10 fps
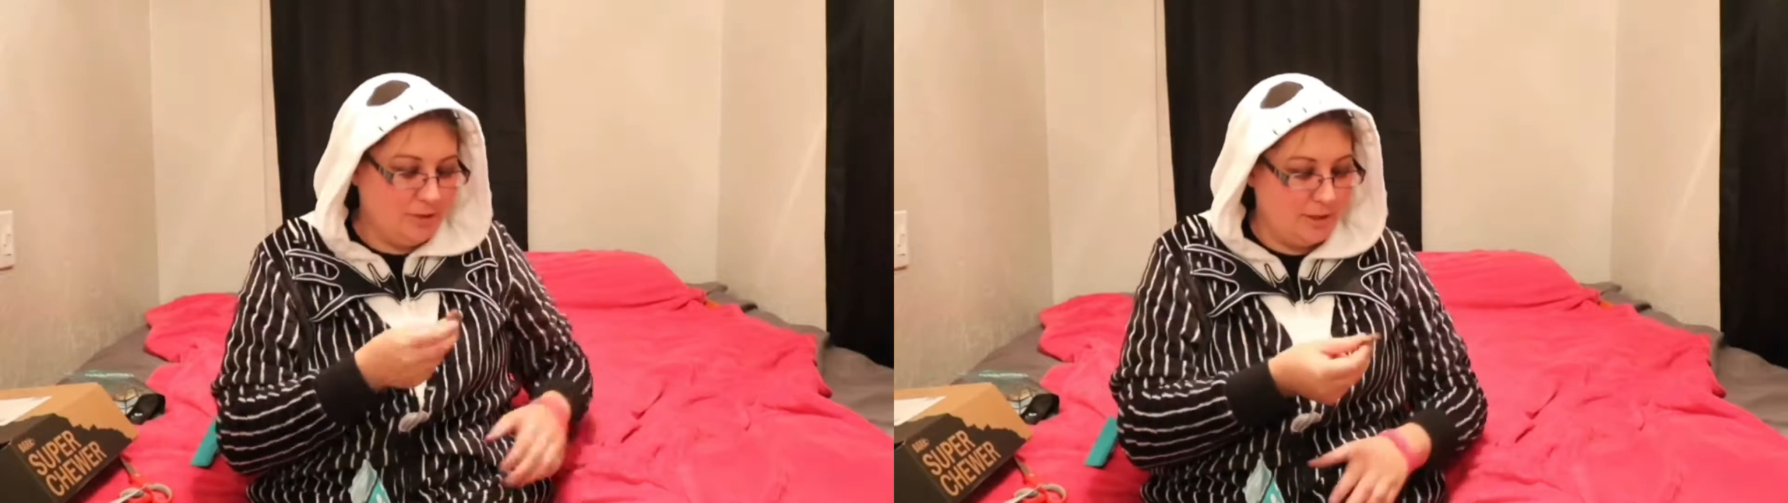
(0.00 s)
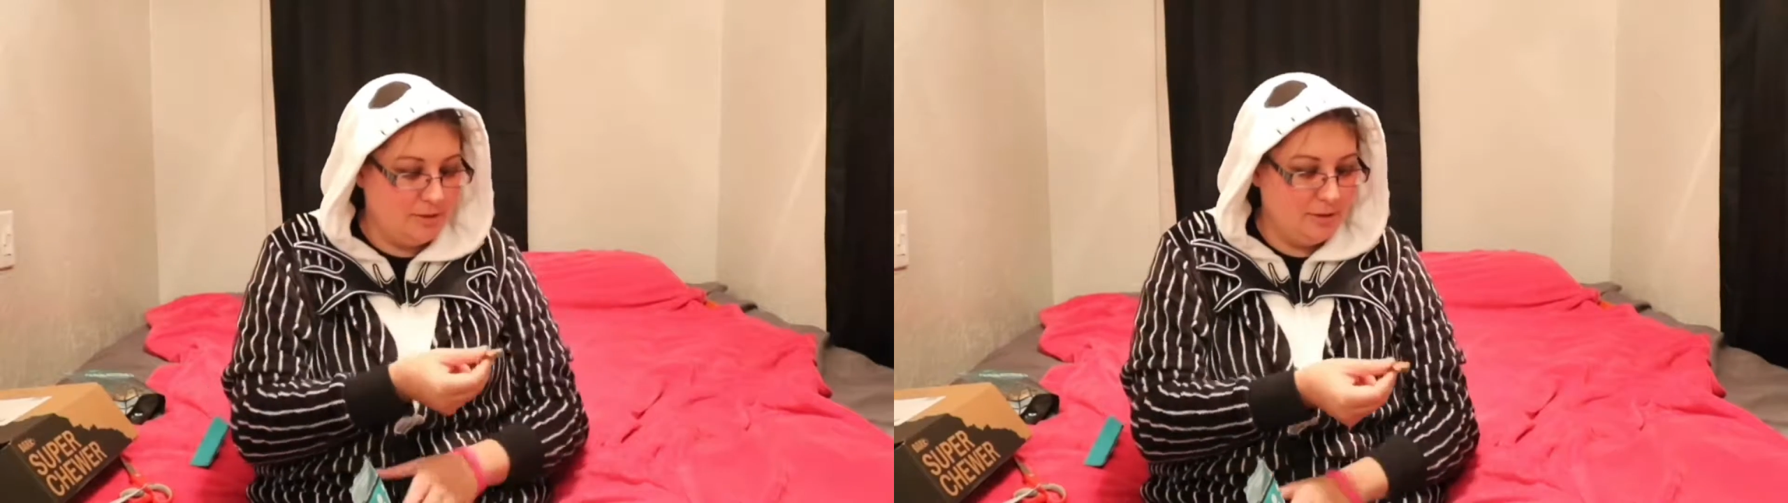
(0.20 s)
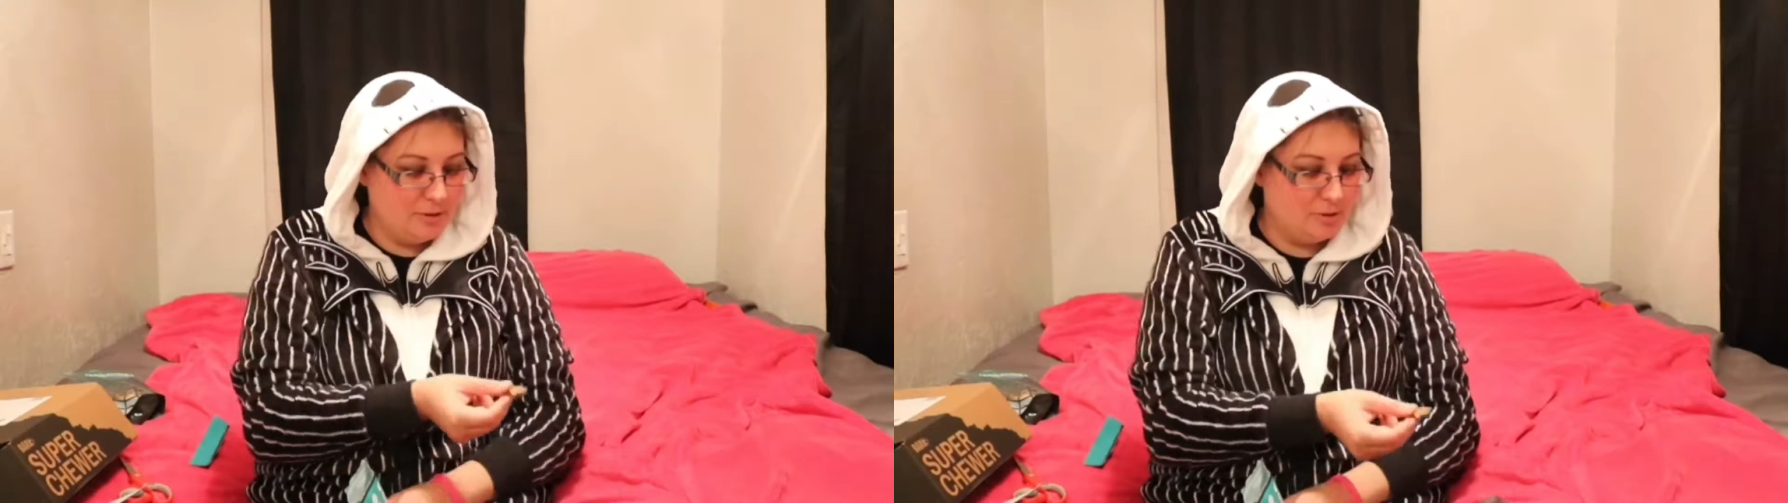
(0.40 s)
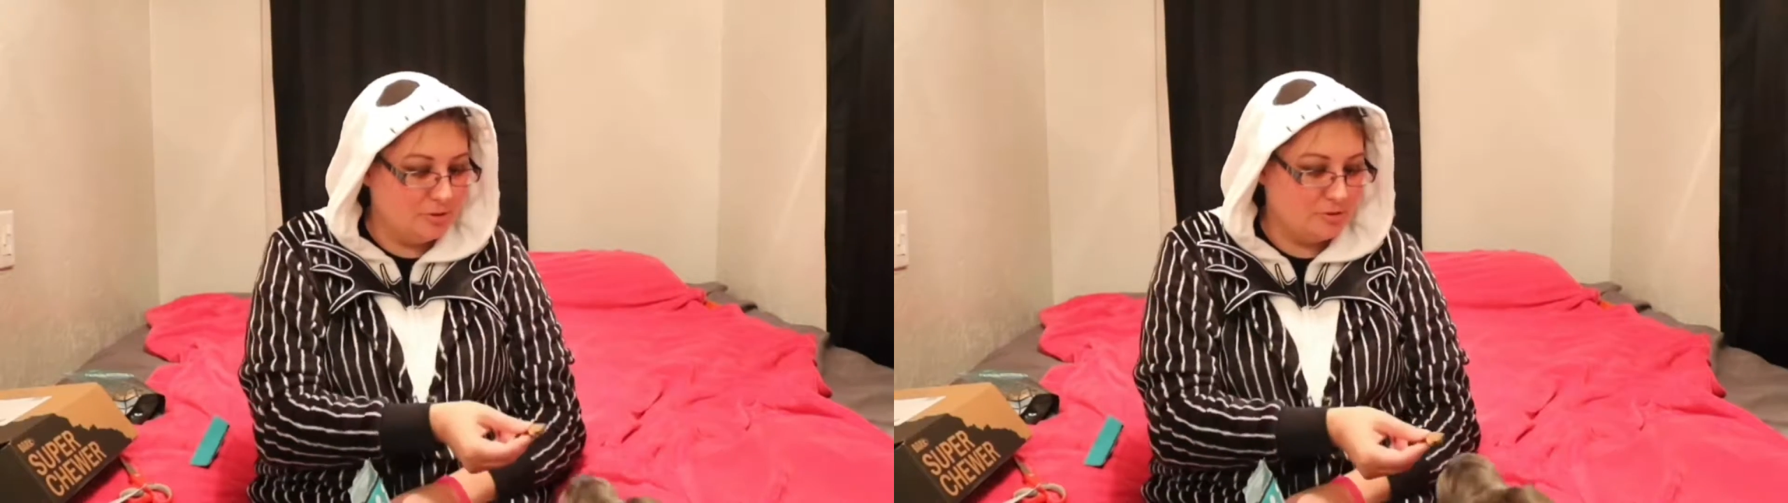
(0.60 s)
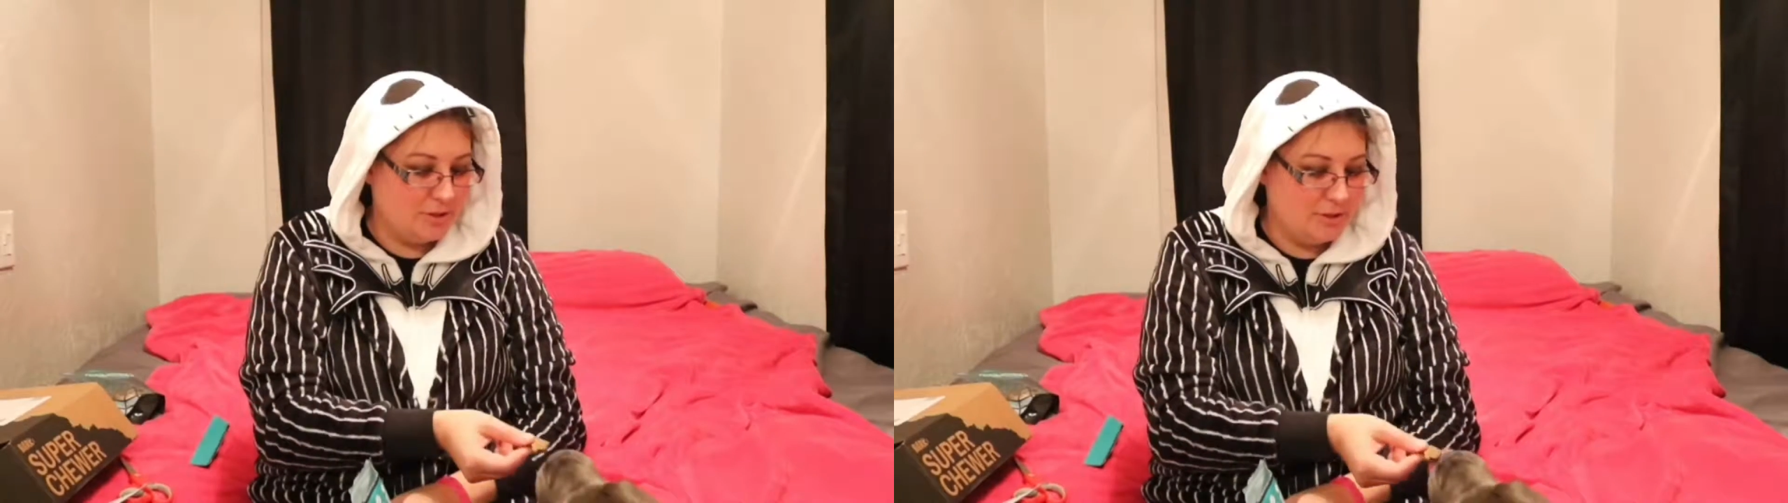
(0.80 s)
Okay, here, you
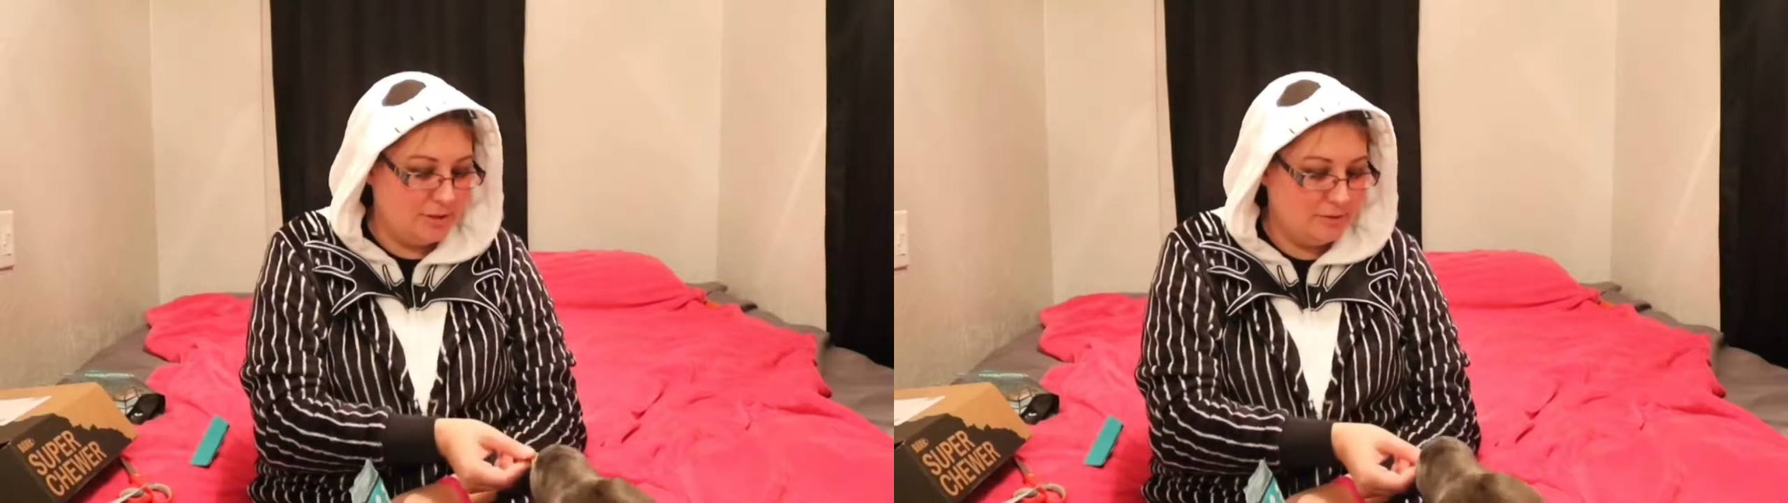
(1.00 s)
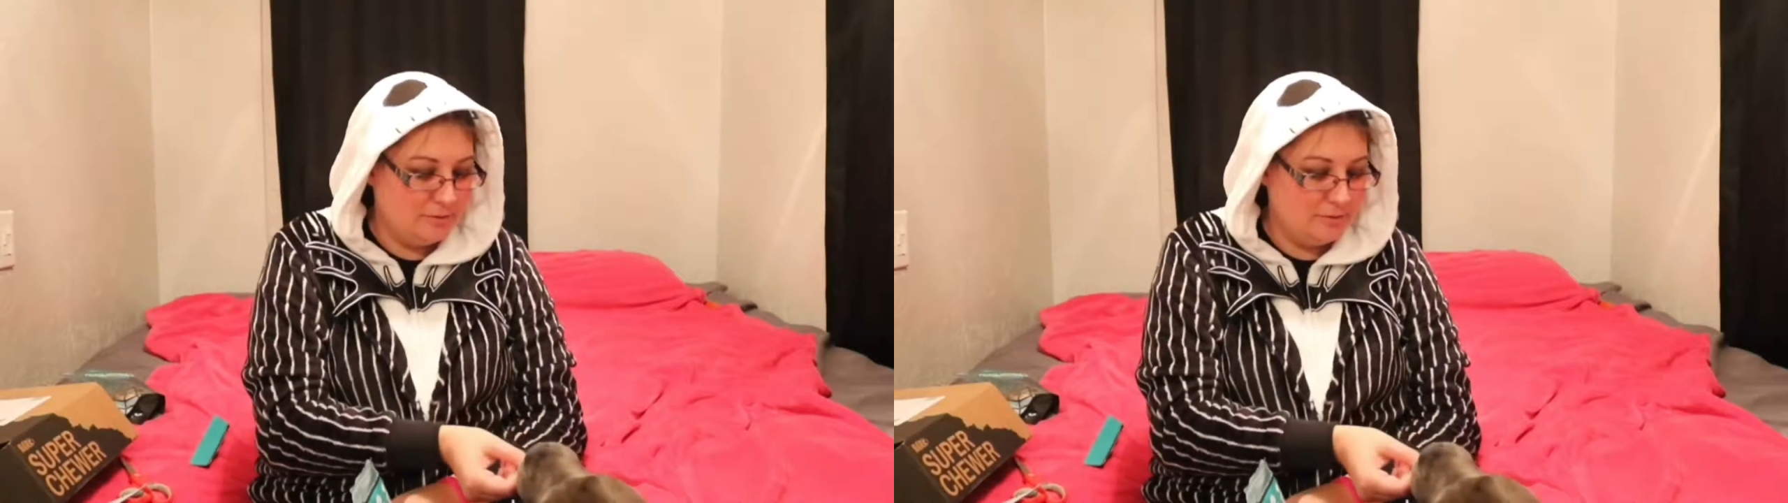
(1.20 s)
can try that.